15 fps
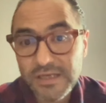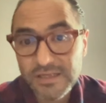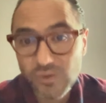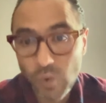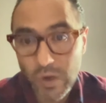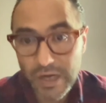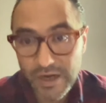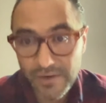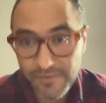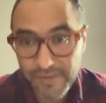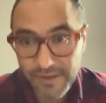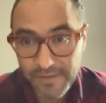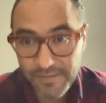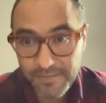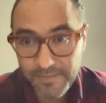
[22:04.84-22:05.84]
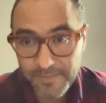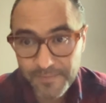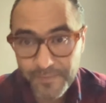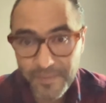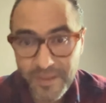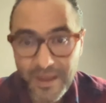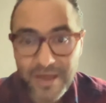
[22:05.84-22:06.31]
is one of them.
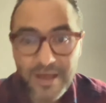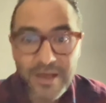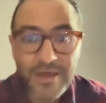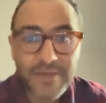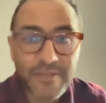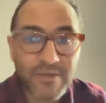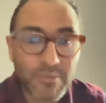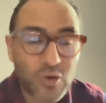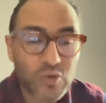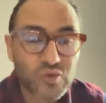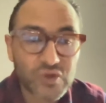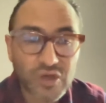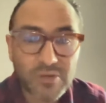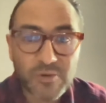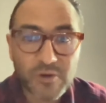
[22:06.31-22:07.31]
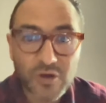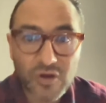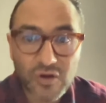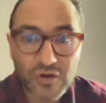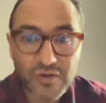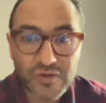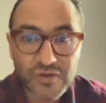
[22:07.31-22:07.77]
The most common
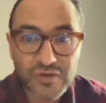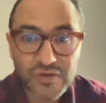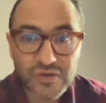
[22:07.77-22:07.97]
cause